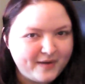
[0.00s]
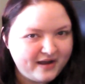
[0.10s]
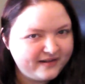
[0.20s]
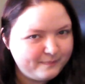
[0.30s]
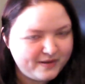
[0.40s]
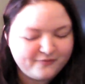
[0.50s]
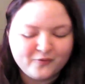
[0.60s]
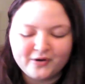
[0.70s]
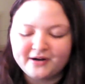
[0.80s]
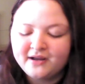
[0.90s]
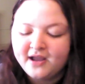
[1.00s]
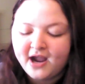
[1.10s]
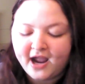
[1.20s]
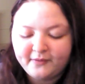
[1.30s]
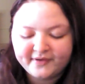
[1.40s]
box before.
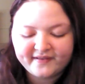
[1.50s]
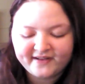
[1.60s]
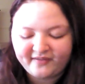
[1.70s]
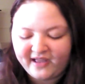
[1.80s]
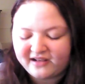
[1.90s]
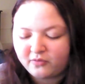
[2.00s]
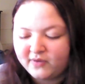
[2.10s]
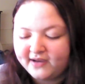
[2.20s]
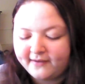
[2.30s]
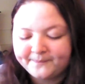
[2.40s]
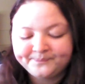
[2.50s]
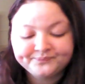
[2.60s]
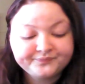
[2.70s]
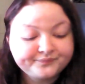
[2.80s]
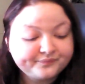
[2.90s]
I was sick last week.
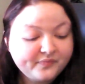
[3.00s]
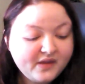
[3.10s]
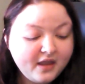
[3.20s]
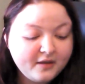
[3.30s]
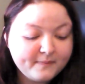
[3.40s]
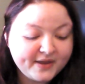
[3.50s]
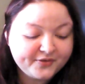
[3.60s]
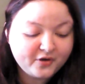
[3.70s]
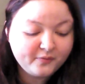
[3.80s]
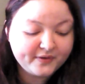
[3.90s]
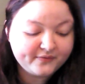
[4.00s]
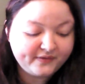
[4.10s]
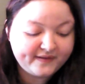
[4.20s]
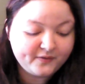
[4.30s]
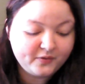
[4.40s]
My throat was
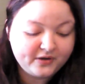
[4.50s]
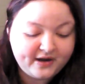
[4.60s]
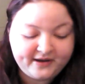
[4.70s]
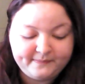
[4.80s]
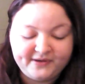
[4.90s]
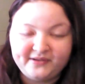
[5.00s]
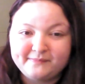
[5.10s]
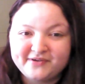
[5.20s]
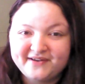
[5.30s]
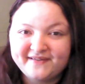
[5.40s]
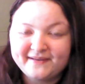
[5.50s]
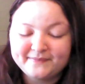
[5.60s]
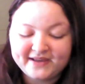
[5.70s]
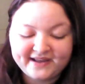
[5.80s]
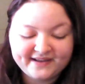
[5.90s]
really sore. I could barely breathe
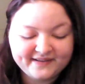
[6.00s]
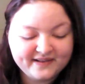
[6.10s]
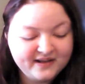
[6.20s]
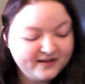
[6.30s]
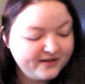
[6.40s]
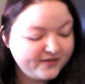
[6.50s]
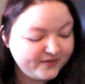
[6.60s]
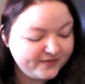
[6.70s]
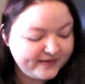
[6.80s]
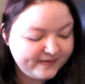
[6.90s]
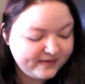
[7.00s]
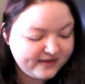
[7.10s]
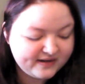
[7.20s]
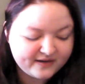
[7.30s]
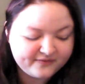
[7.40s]
some days, so this
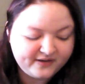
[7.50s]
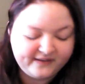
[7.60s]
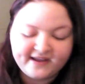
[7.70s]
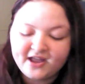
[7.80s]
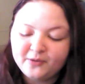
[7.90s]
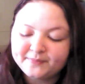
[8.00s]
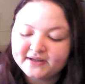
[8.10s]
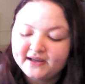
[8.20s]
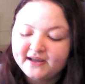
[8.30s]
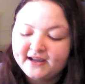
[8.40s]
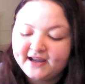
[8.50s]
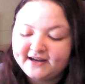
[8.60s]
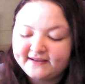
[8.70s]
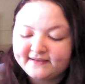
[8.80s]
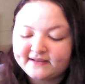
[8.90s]
tea definitely helped. It
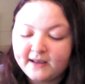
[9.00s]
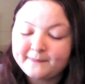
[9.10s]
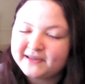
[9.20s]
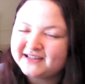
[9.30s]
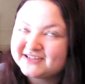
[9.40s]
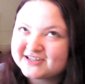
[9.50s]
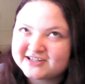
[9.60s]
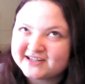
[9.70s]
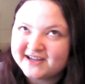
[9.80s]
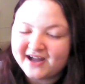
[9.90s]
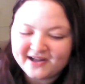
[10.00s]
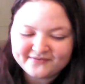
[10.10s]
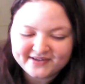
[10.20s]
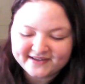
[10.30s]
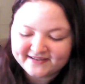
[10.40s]
is a peach tea,
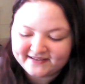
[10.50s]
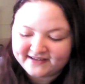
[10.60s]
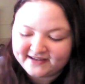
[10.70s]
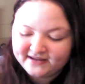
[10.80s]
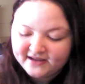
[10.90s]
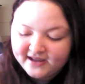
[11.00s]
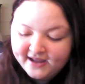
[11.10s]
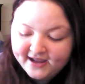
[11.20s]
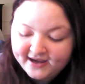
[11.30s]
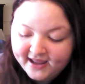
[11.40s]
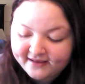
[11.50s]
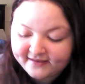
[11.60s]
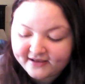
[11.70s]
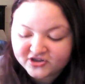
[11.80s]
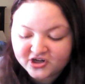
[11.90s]
obviously. It
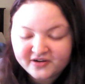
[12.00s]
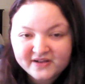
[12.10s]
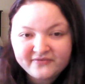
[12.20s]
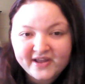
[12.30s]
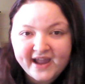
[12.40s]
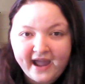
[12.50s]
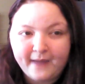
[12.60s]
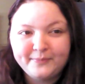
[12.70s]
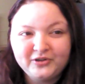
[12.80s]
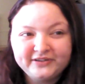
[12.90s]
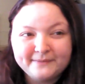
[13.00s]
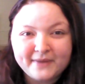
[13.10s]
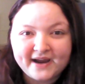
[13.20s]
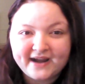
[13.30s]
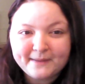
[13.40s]
has chunks of, like, apple and
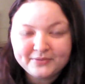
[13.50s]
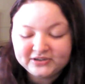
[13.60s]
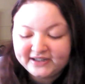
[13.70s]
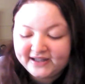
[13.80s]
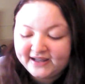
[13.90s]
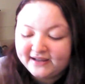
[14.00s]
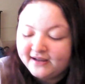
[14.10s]
pineapple in it,